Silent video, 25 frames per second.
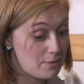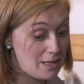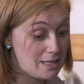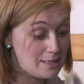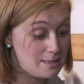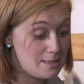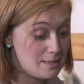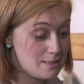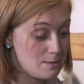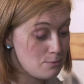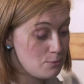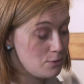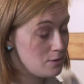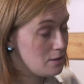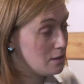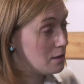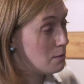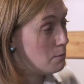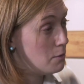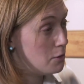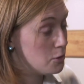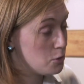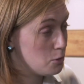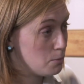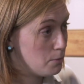that system was a
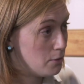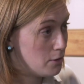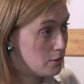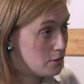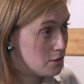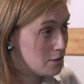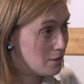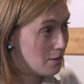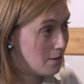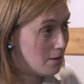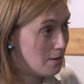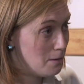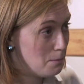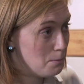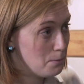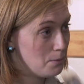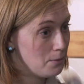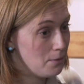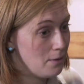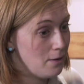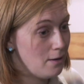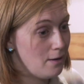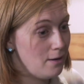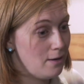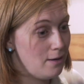commercial prototype.
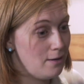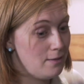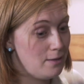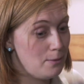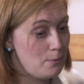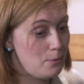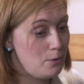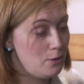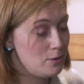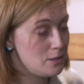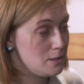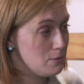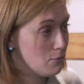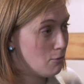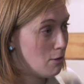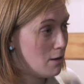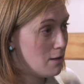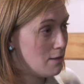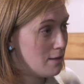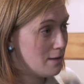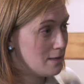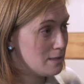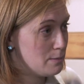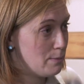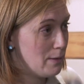There were lots of
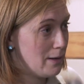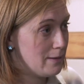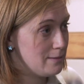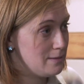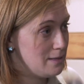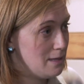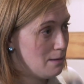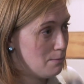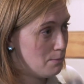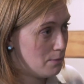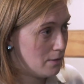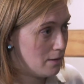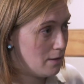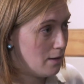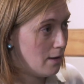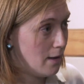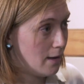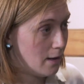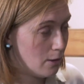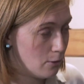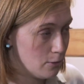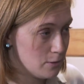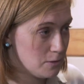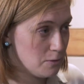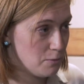great things about it, but
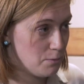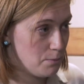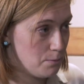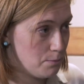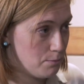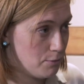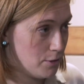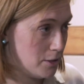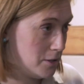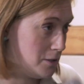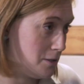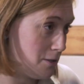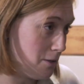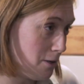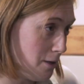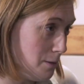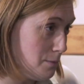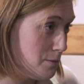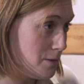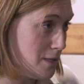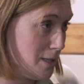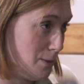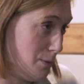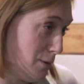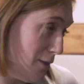like lots of
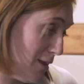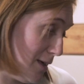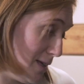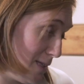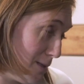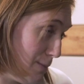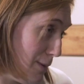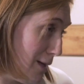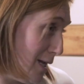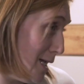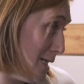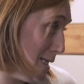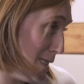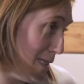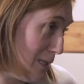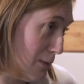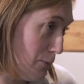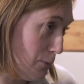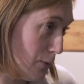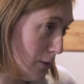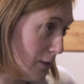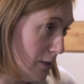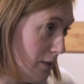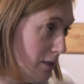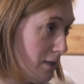prototypes, there were things about it that
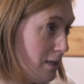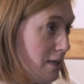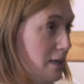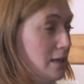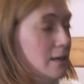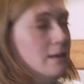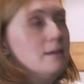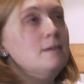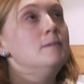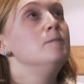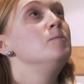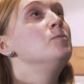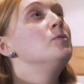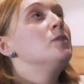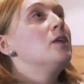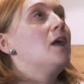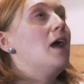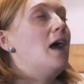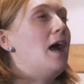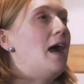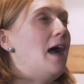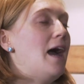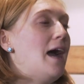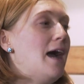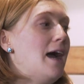didn't work.
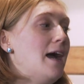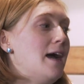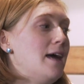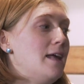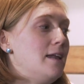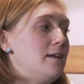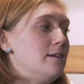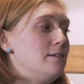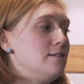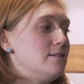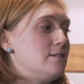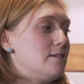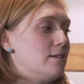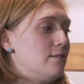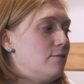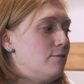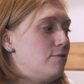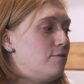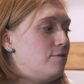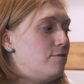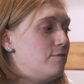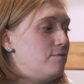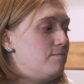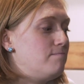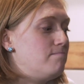And
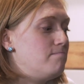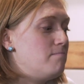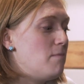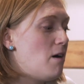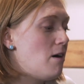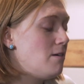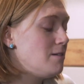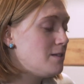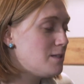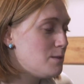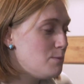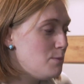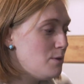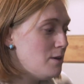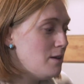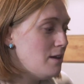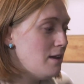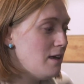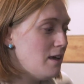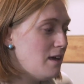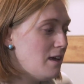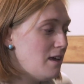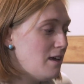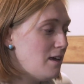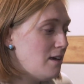
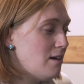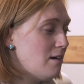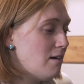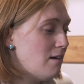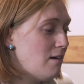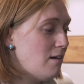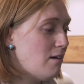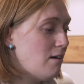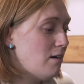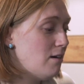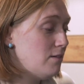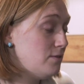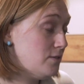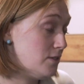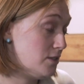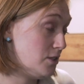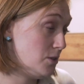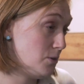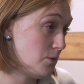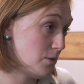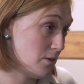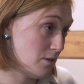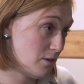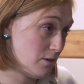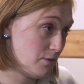ultimately, after
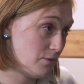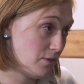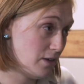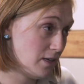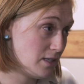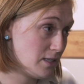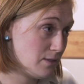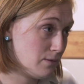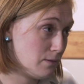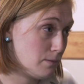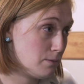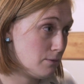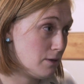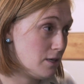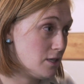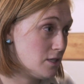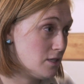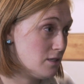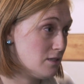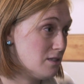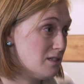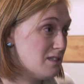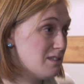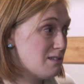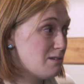2.5 years of
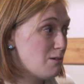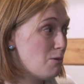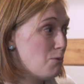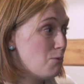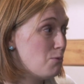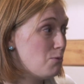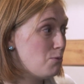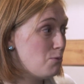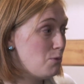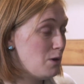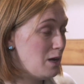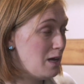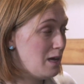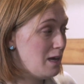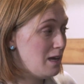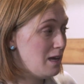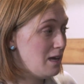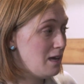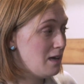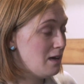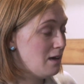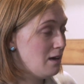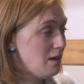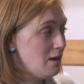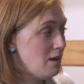operations,
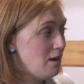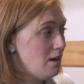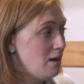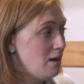we